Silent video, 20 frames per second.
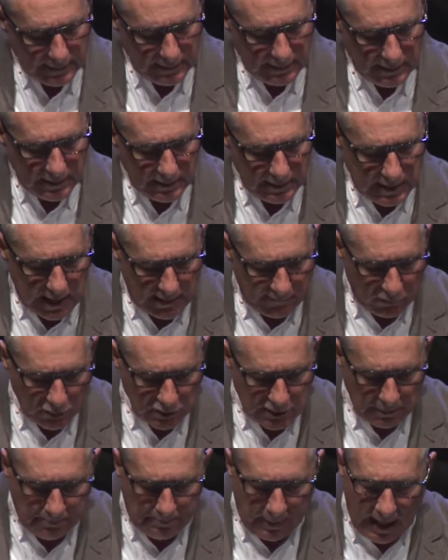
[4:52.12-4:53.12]
The devil
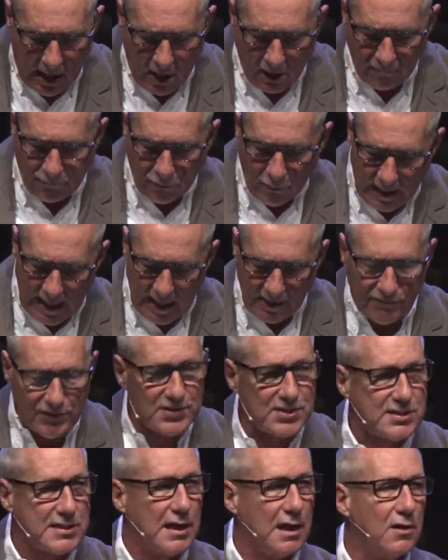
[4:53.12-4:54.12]
was a powerful
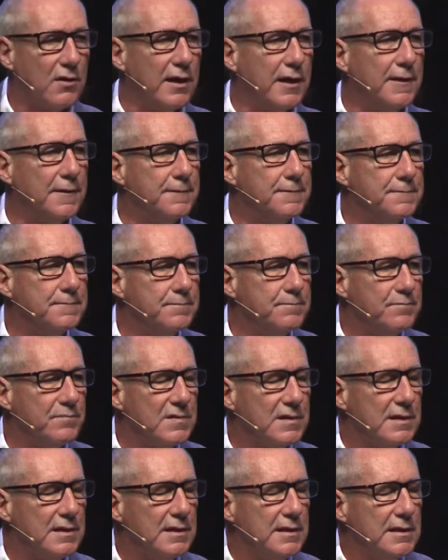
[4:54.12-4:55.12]
adversary.
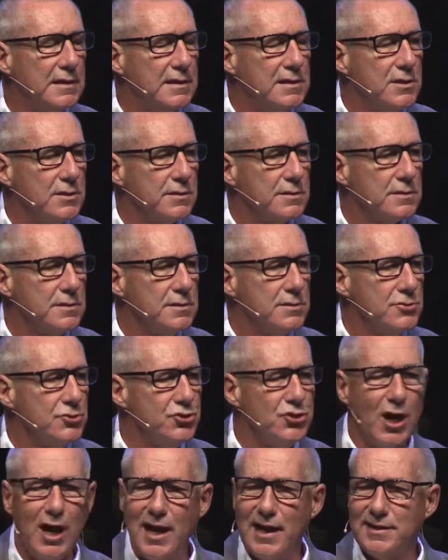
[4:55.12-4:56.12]

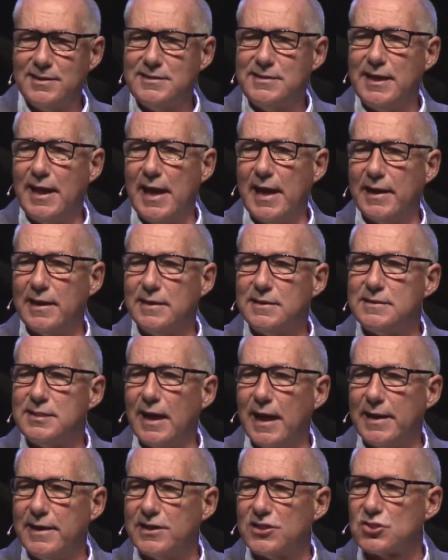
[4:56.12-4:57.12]
John 10 and
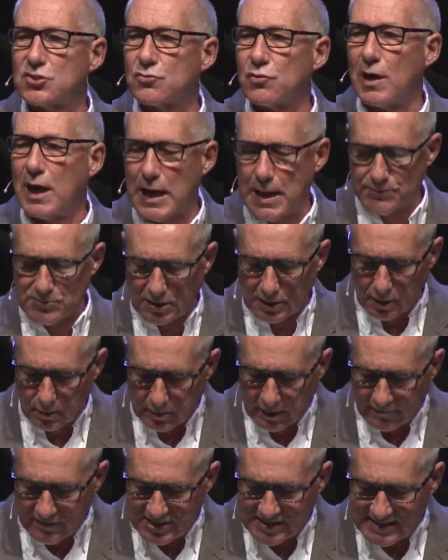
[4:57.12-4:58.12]
10 describes a little
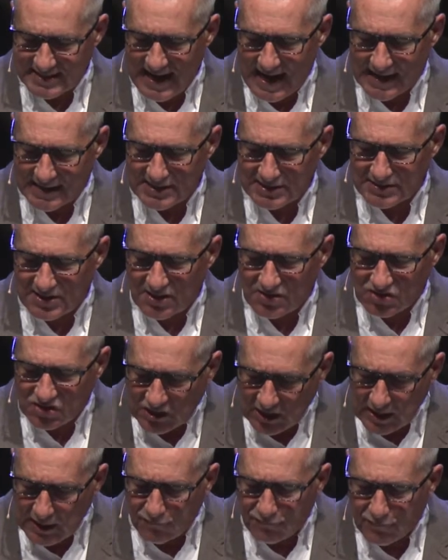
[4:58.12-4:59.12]
bit of his tactics. The
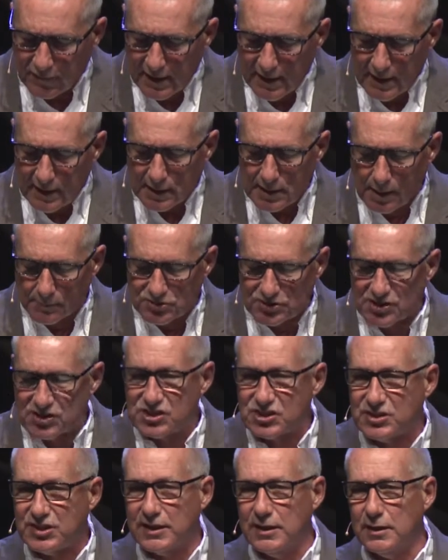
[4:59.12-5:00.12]
thief comes to
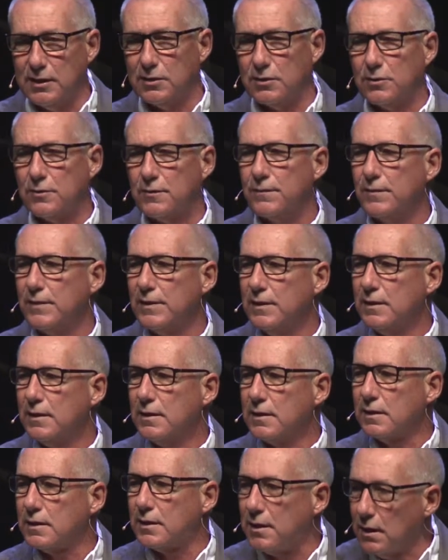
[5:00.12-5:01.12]
steal,
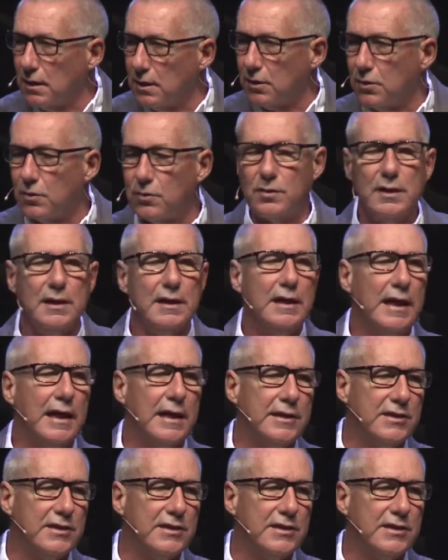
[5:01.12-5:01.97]
kill, and